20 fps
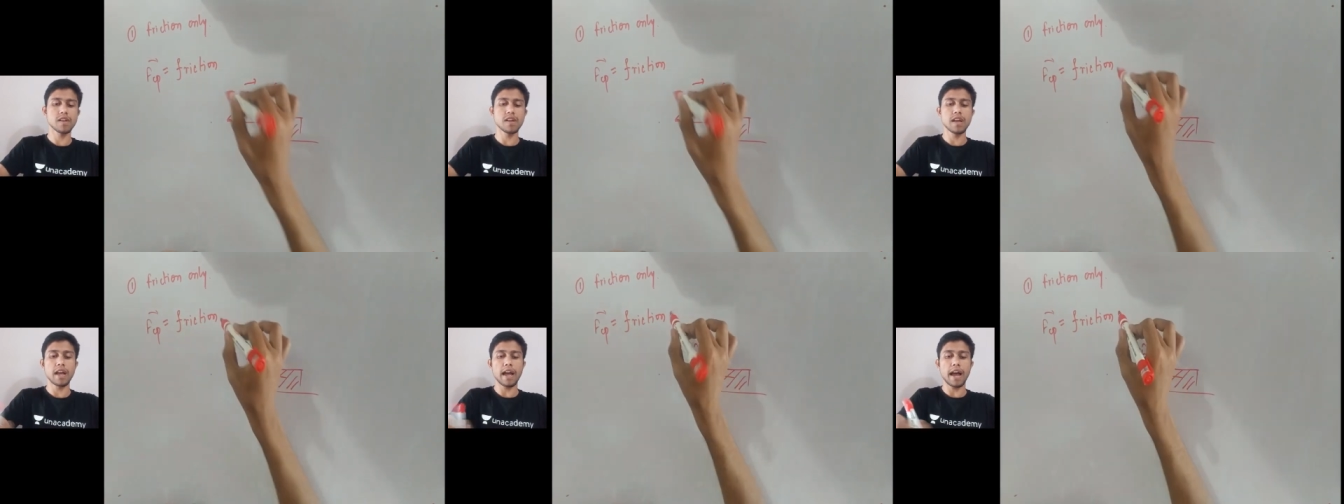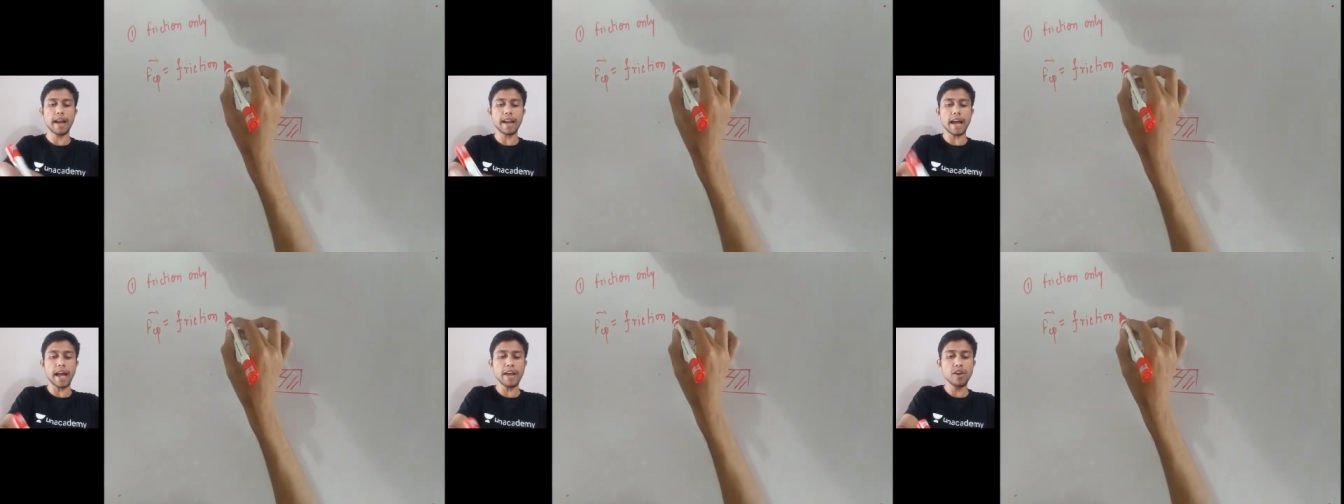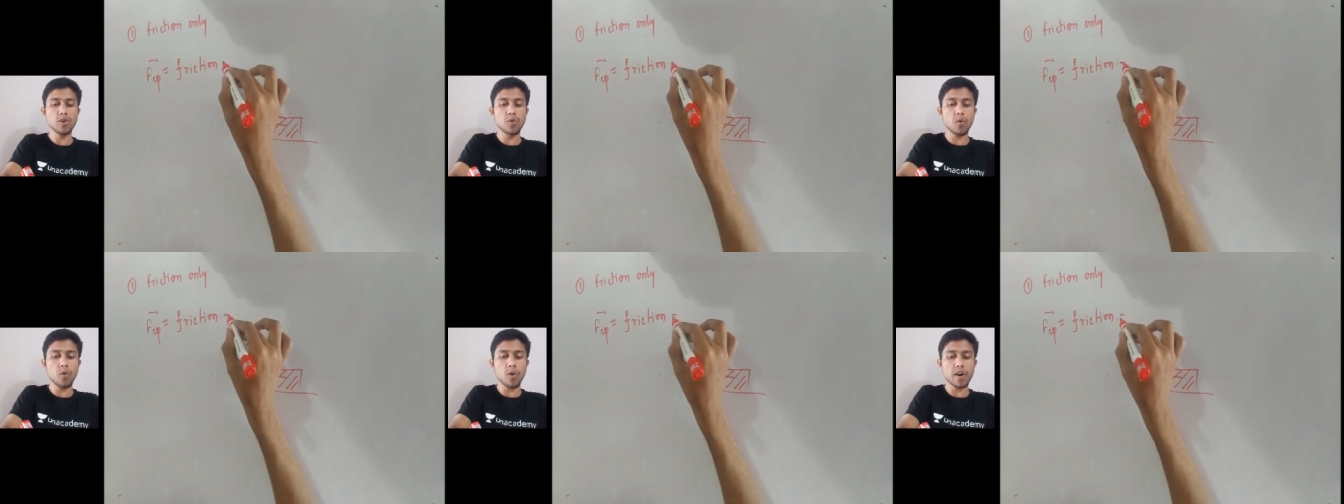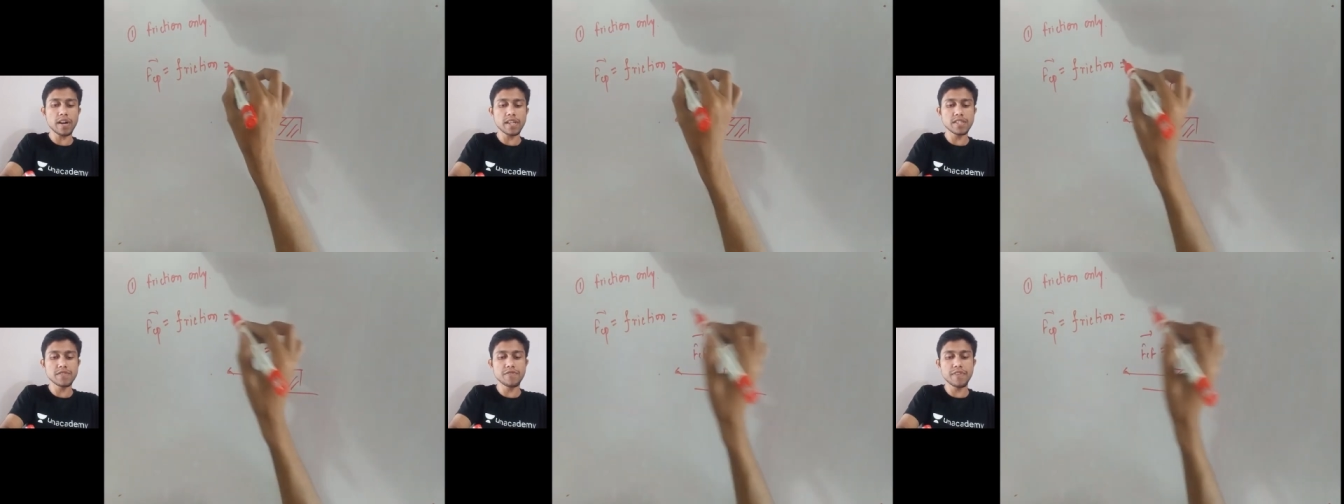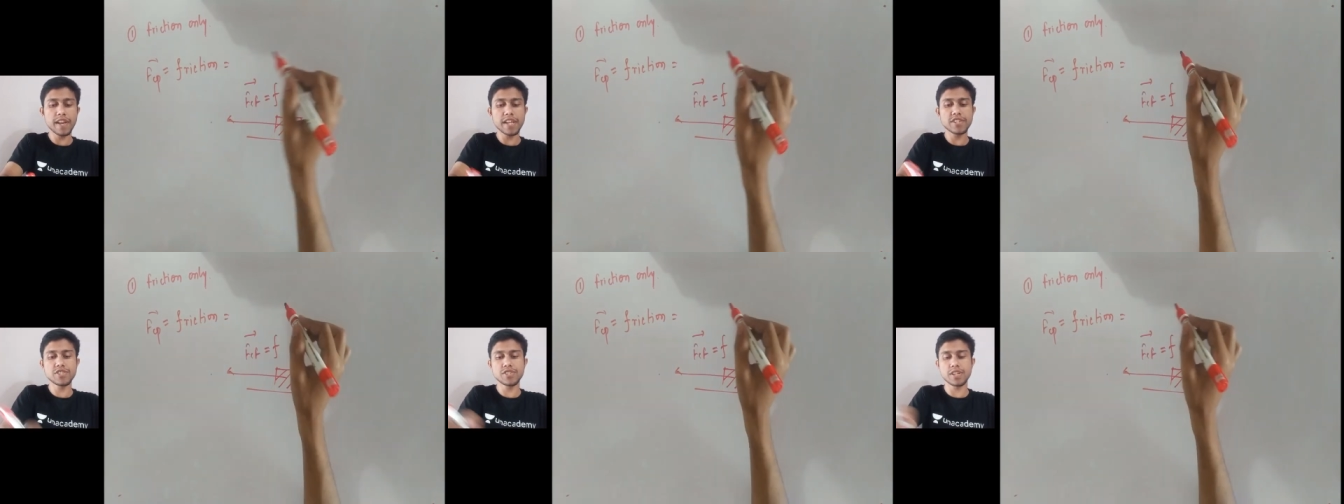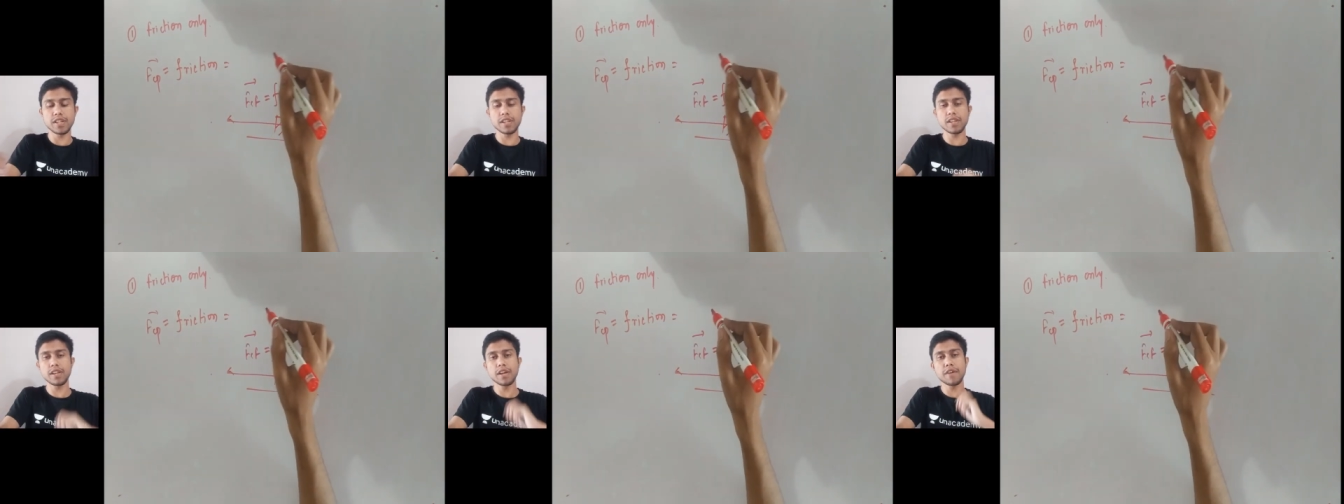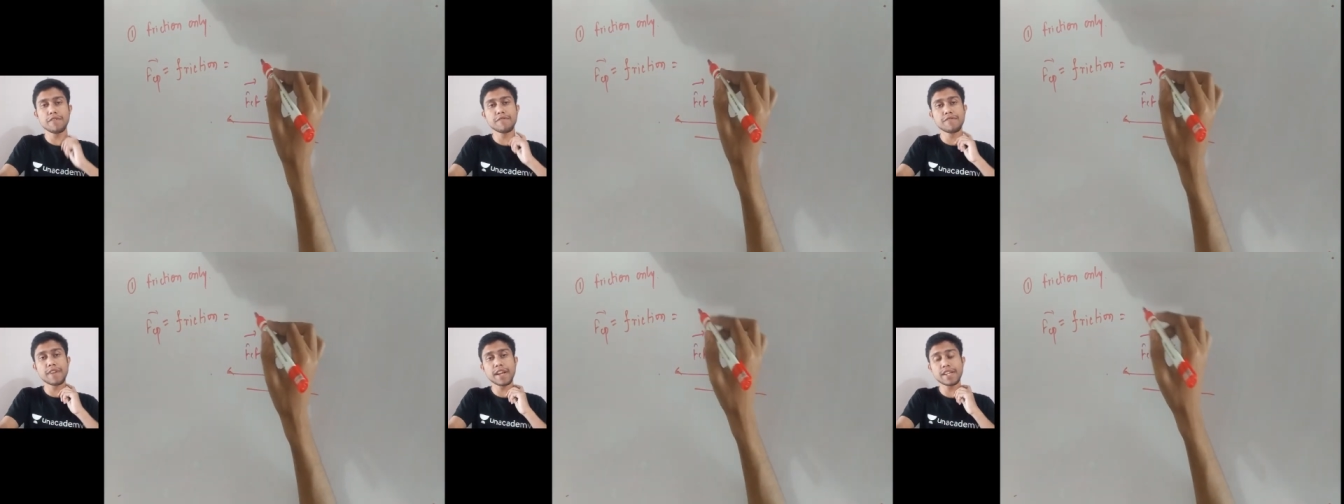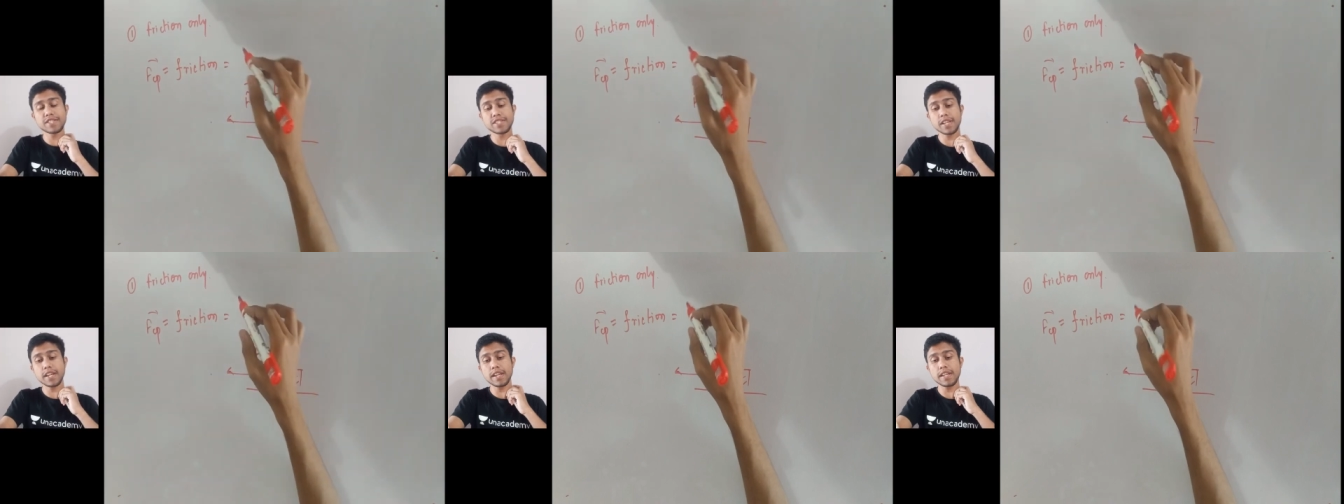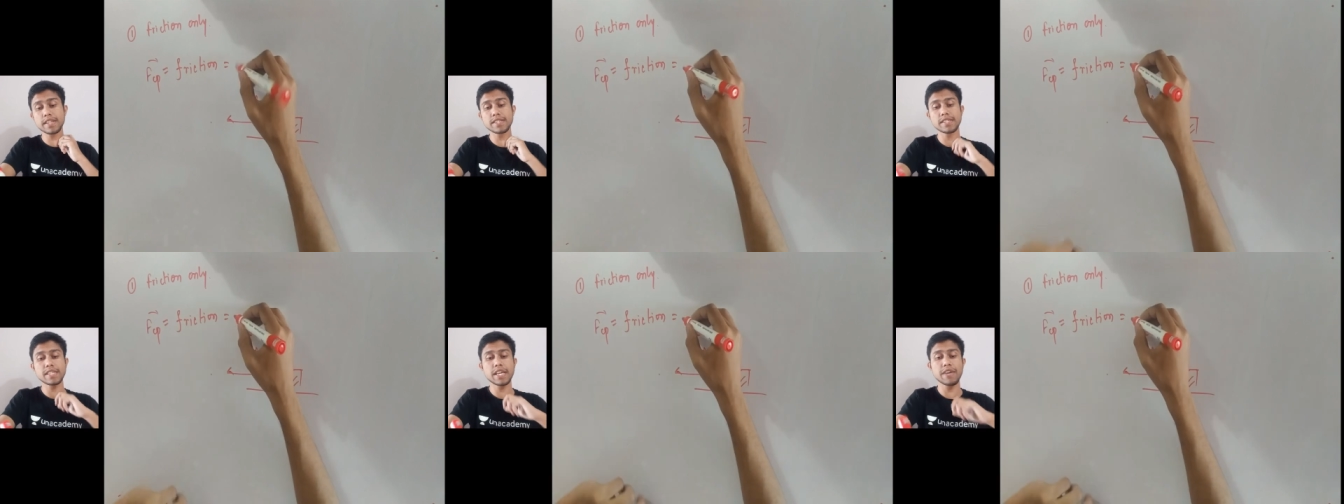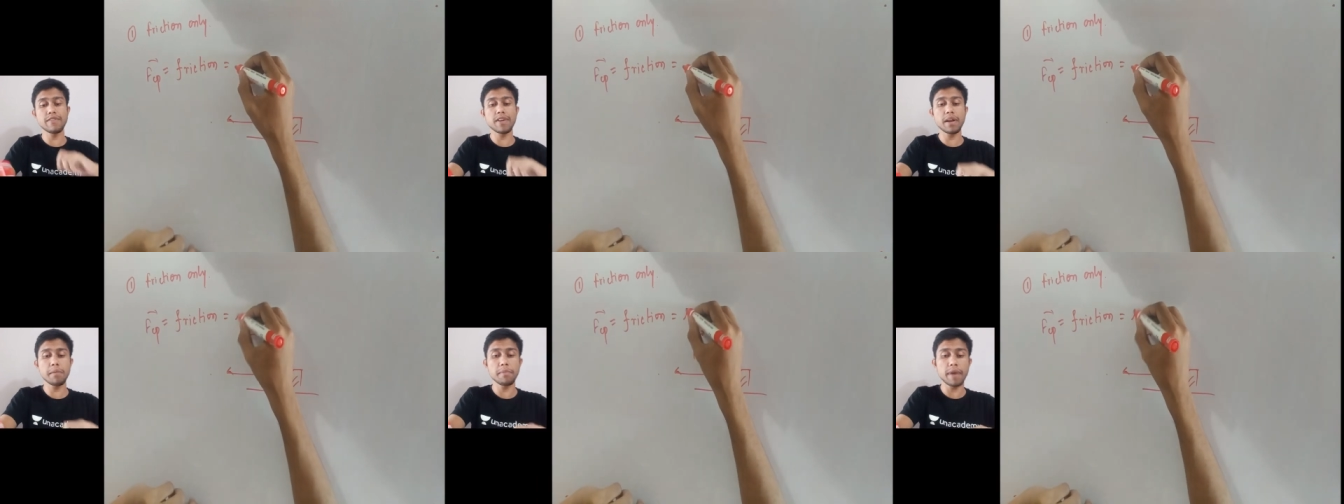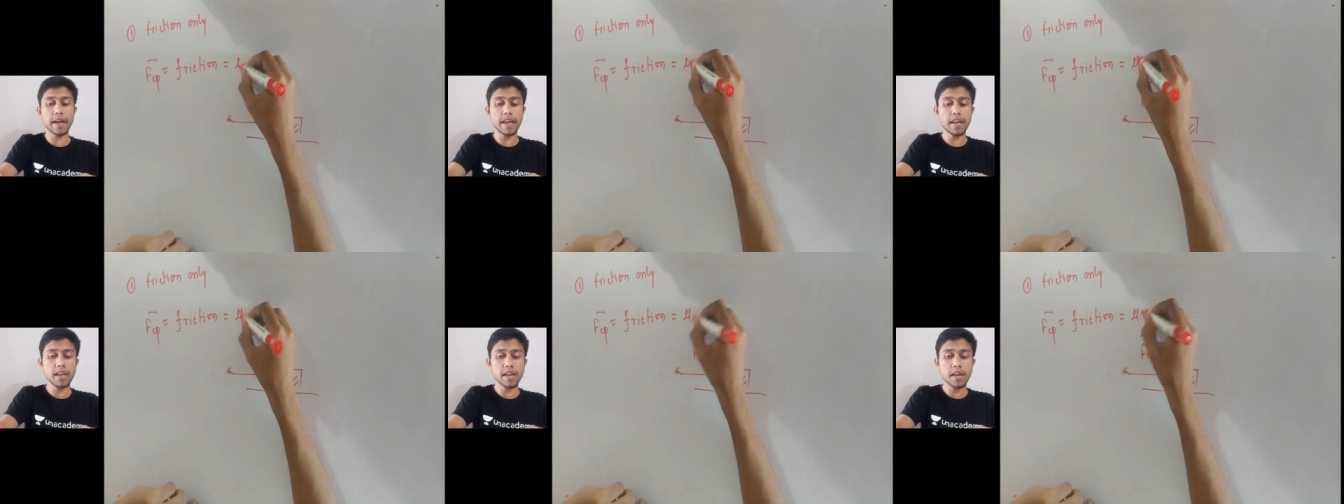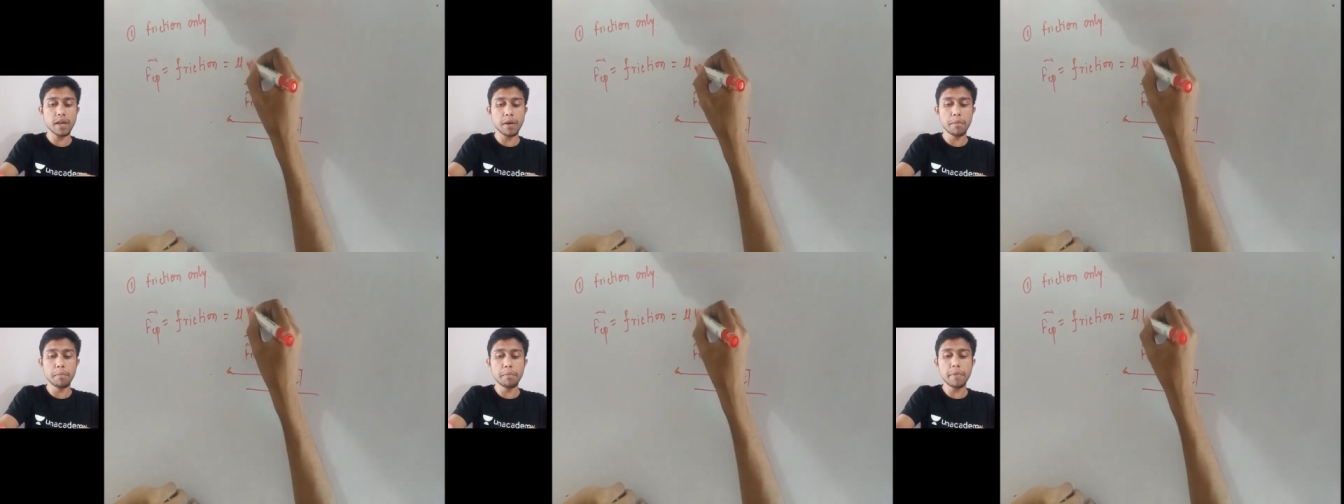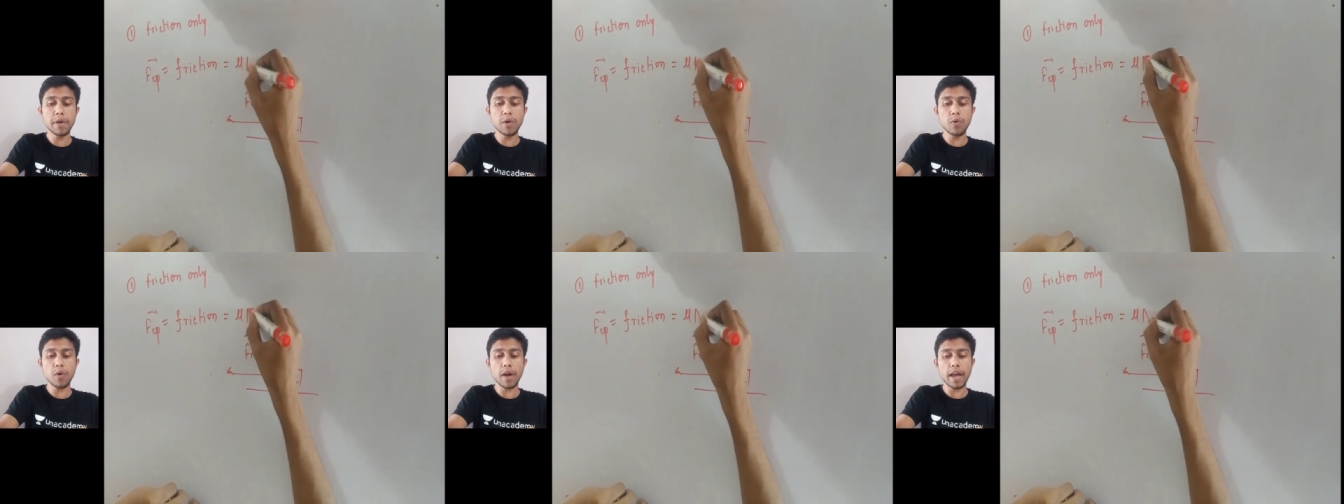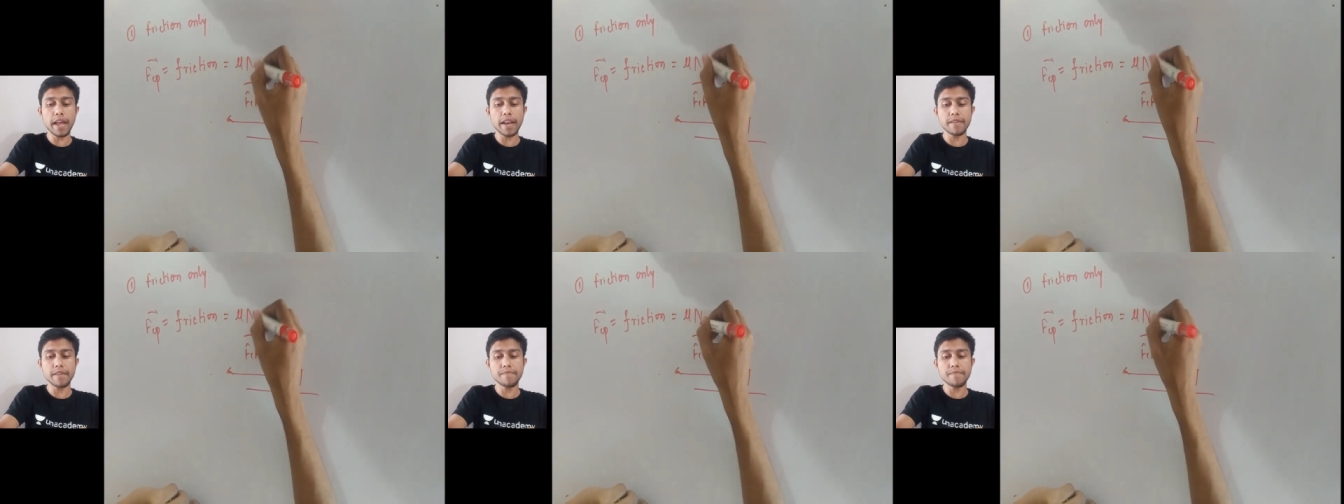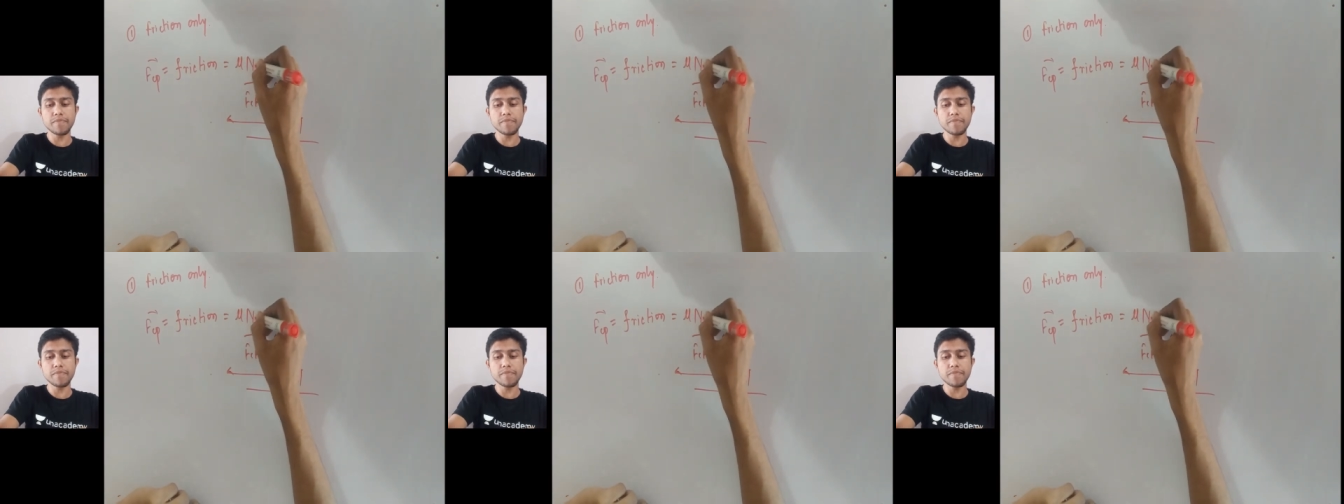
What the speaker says: and I know what is friction. Friction is given by mu n.